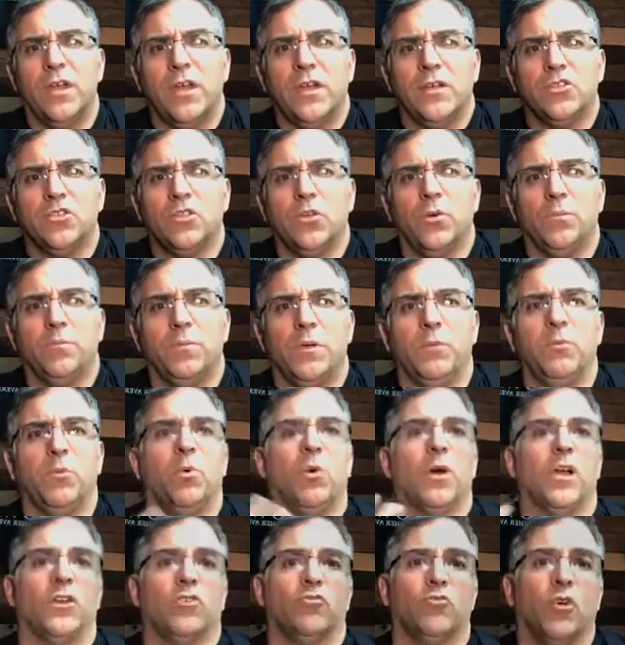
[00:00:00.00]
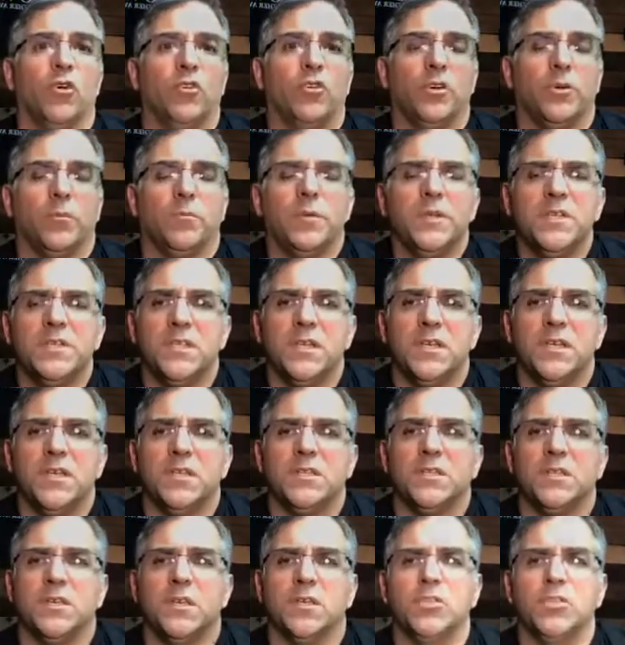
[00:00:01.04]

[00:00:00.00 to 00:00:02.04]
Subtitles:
So people want to grow their business,